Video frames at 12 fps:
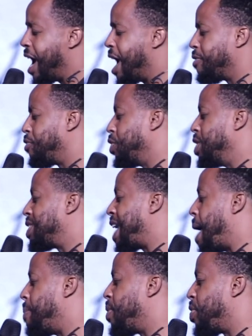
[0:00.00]
every
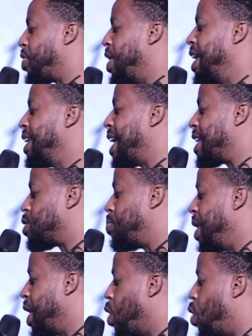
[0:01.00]
type of thing that's
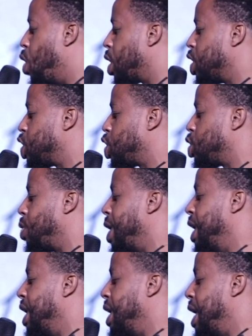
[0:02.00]
being
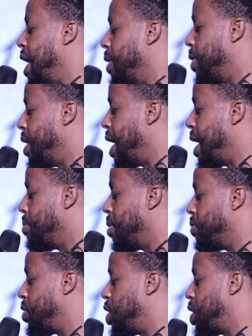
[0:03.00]
orchestrated in the name
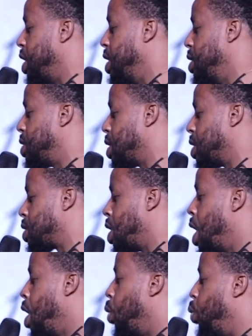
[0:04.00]
of Jesus.
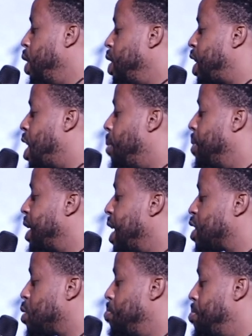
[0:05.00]
We come
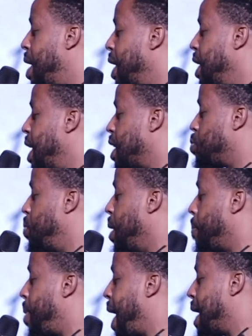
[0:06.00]
against money that's
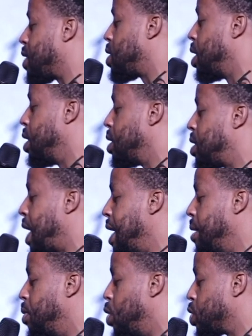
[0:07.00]
being passed under
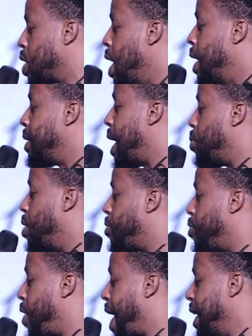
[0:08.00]
tables that would
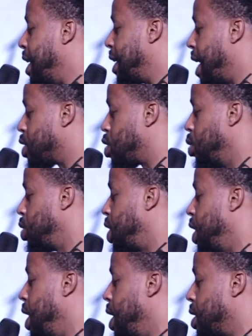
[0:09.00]
fight against who
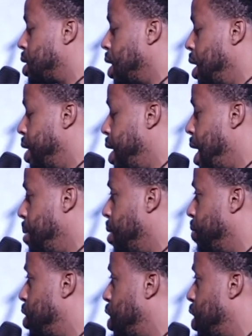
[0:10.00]
she is in the name of